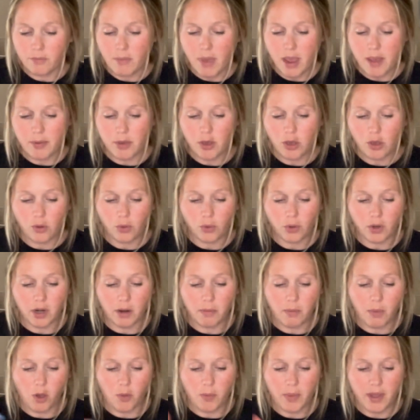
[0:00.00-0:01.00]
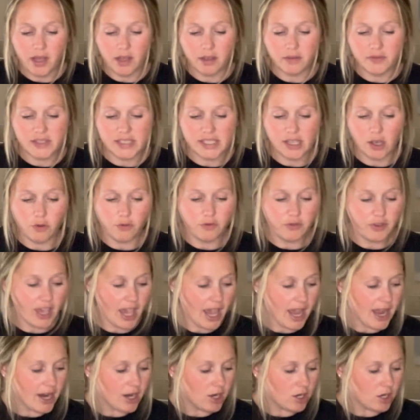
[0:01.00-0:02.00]
Maybe you were in a moment of
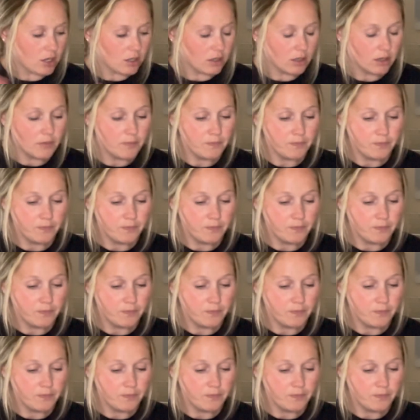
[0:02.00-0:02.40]
self-care.